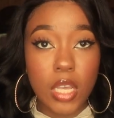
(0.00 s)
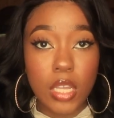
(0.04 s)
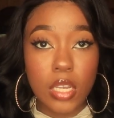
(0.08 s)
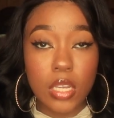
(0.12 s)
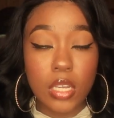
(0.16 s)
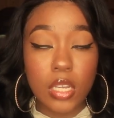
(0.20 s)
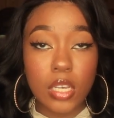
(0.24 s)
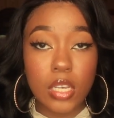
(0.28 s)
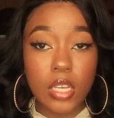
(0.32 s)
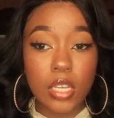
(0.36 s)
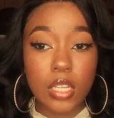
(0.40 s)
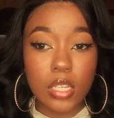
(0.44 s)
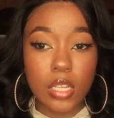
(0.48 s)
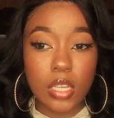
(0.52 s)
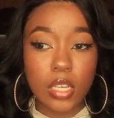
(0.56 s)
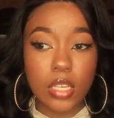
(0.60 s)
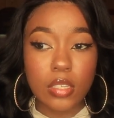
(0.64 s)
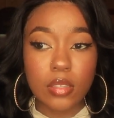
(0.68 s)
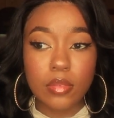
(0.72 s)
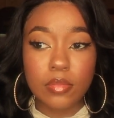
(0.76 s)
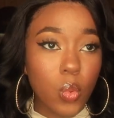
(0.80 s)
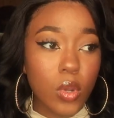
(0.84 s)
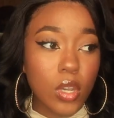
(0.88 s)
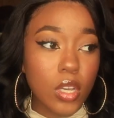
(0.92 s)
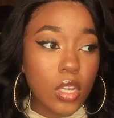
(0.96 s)
None,
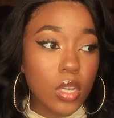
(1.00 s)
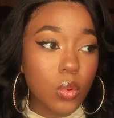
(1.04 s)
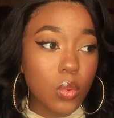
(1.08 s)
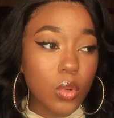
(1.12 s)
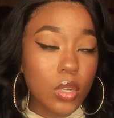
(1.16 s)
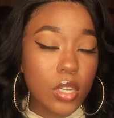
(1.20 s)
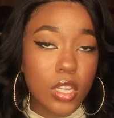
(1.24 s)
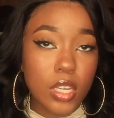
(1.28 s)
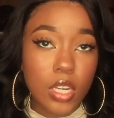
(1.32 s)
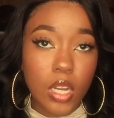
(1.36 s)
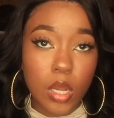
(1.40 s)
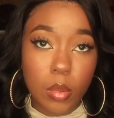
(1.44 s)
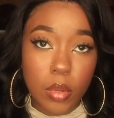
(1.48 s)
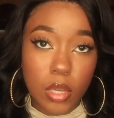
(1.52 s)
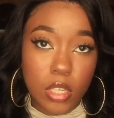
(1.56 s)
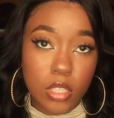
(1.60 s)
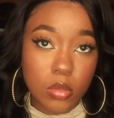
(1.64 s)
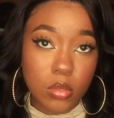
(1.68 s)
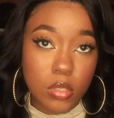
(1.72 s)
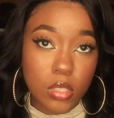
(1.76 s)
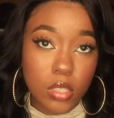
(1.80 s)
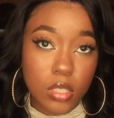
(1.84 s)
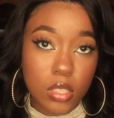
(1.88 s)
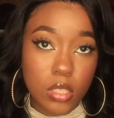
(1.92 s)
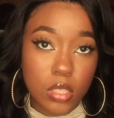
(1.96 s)
like what what could I
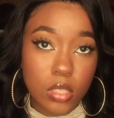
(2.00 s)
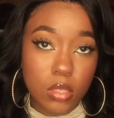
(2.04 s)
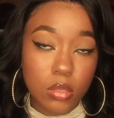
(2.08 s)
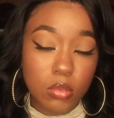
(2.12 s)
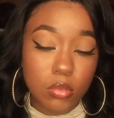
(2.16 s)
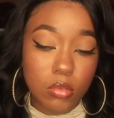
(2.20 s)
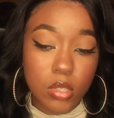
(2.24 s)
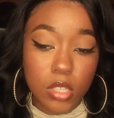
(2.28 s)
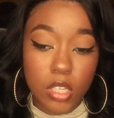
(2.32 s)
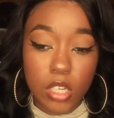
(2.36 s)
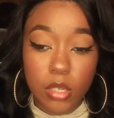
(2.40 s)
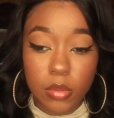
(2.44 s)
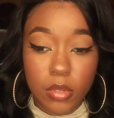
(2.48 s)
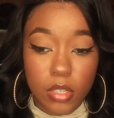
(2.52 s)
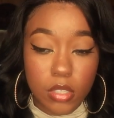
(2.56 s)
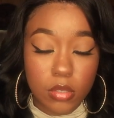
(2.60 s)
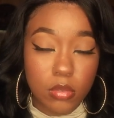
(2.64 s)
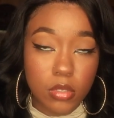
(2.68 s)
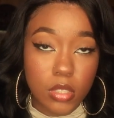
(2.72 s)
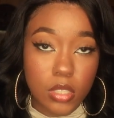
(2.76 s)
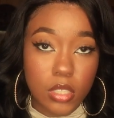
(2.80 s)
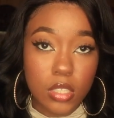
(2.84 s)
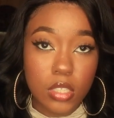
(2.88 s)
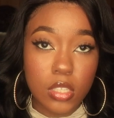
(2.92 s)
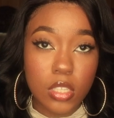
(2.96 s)
possibly say? What could I
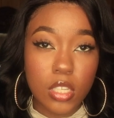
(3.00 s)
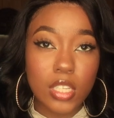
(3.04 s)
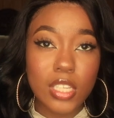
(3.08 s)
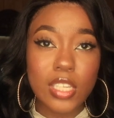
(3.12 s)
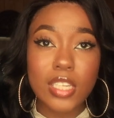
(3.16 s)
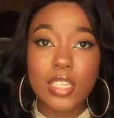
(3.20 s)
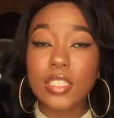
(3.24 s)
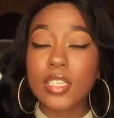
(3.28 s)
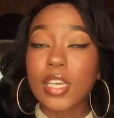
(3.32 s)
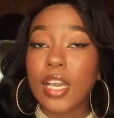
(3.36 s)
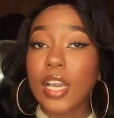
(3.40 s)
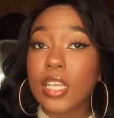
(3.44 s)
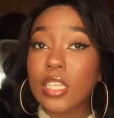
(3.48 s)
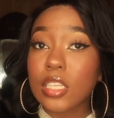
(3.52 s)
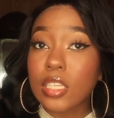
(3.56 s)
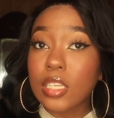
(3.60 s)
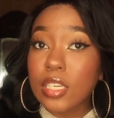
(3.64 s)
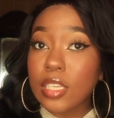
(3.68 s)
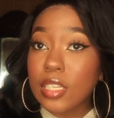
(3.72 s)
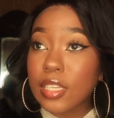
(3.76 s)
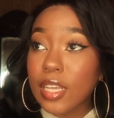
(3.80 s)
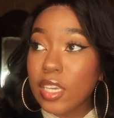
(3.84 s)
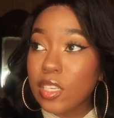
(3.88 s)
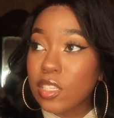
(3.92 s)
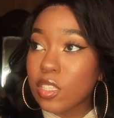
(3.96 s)
possibly say? And then it's got the
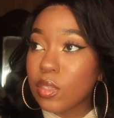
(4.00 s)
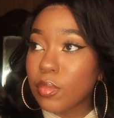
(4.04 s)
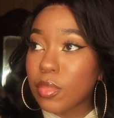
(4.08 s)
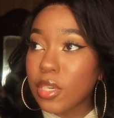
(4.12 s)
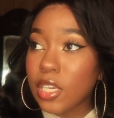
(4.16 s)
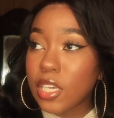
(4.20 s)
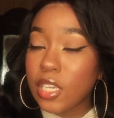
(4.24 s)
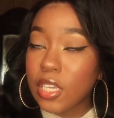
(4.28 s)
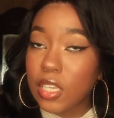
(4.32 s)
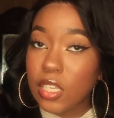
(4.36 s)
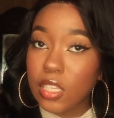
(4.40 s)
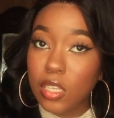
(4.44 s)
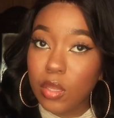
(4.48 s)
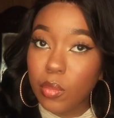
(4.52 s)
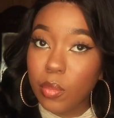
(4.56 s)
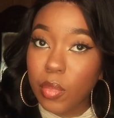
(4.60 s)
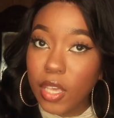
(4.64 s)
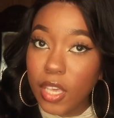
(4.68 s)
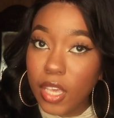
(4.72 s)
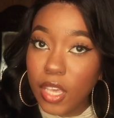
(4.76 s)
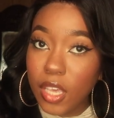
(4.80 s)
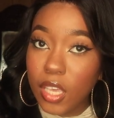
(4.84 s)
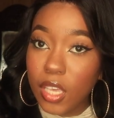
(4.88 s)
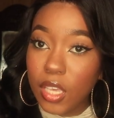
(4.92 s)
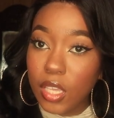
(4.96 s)
elastic band in the
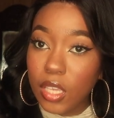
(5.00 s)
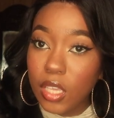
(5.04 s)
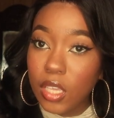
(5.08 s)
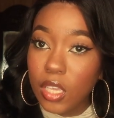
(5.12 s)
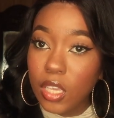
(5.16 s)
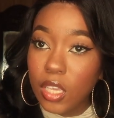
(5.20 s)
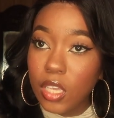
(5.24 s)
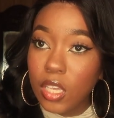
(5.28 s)
bag.